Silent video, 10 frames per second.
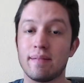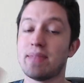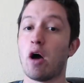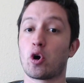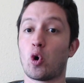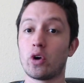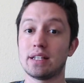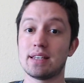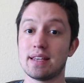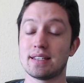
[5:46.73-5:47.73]
Now, according
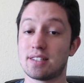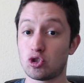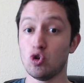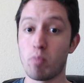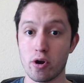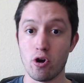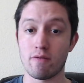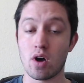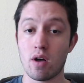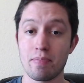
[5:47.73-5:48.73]
to this, the
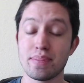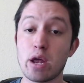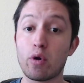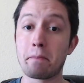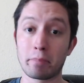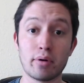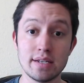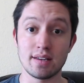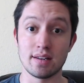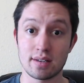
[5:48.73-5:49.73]
supernova, they're
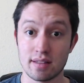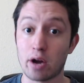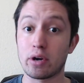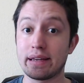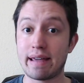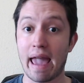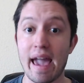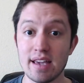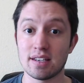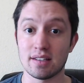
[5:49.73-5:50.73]
imprisoned. They're in
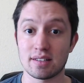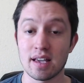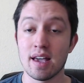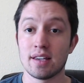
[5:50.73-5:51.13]
cages.